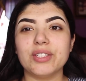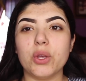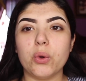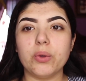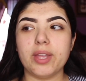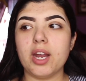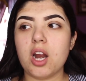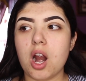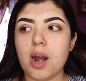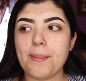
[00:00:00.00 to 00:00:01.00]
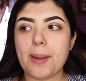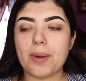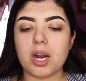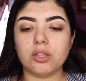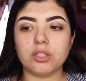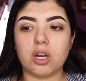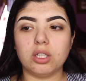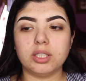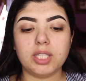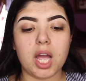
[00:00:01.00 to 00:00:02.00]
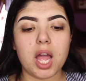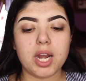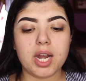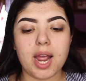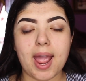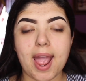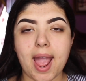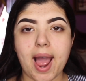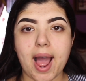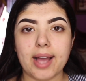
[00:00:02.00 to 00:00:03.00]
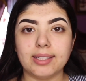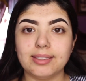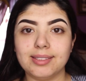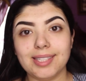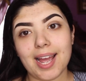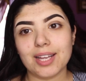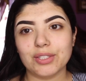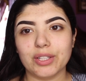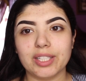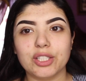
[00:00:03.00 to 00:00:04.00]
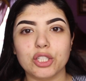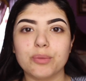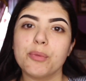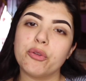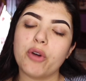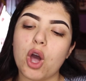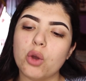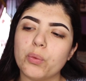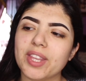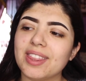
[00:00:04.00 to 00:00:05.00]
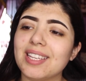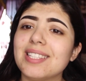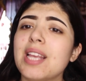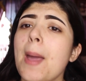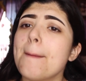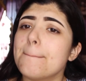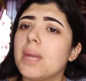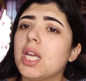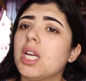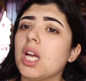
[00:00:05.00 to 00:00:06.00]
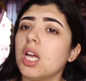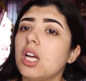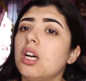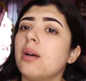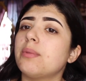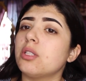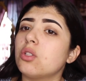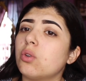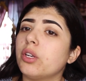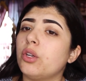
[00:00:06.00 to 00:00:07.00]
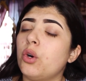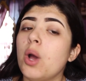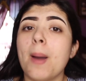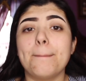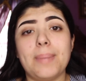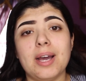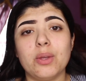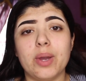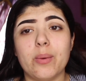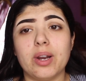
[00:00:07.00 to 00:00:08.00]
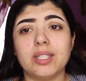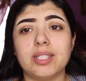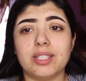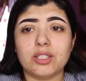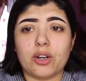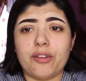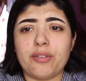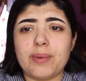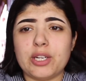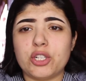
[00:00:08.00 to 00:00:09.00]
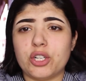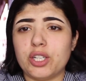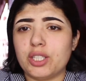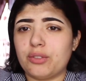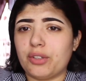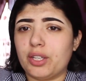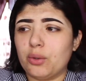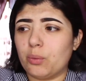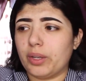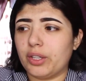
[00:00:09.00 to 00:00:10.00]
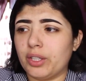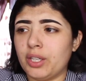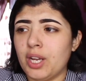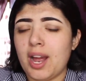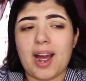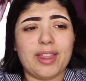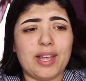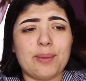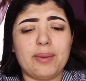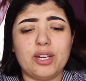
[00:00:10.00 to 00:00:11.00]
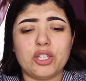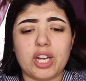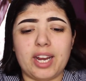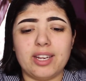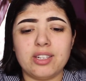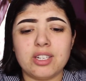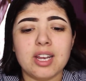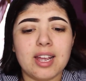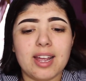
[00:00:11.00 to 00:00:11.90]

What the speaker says: so there are my brows all done, and yeah, so let's just move on with this makeup tutorial. By the way, I want to say sorry for my shirt. It's freaking weird. I think I'm going to change.